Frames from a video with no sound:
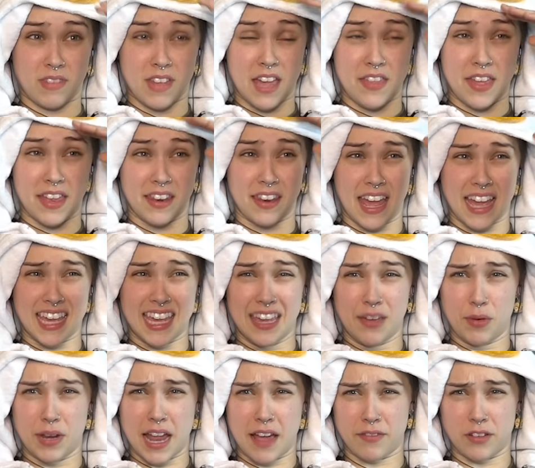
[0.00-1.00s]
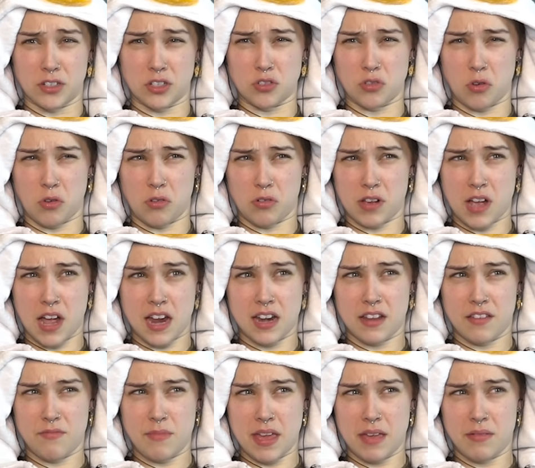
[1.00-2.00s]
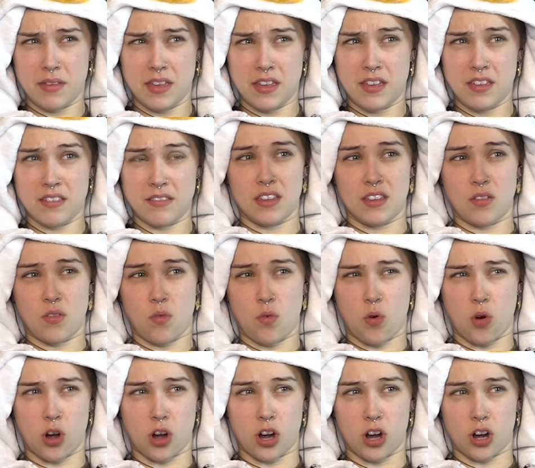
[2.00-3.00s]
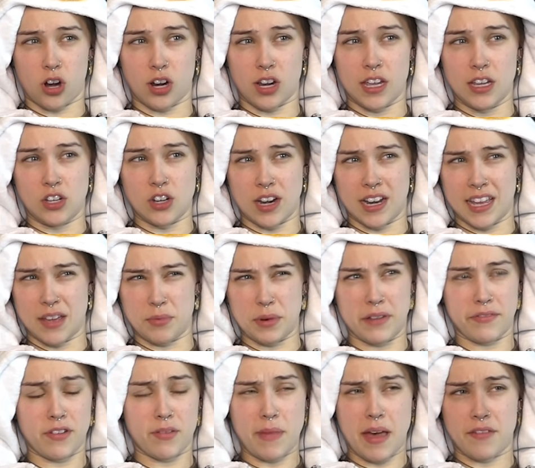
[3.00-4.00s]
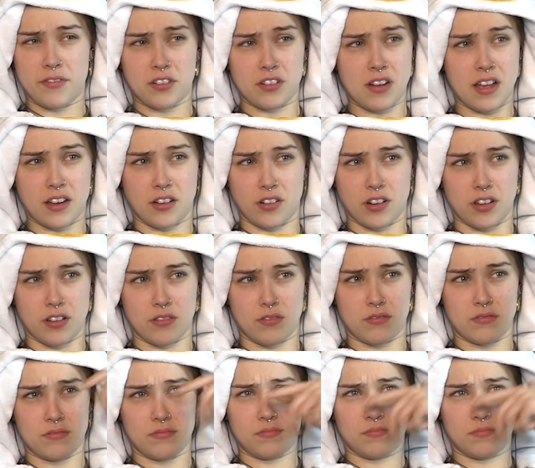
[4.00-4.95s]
And then like he would have control kind of maybe or he try to get rid of him after, I don't know.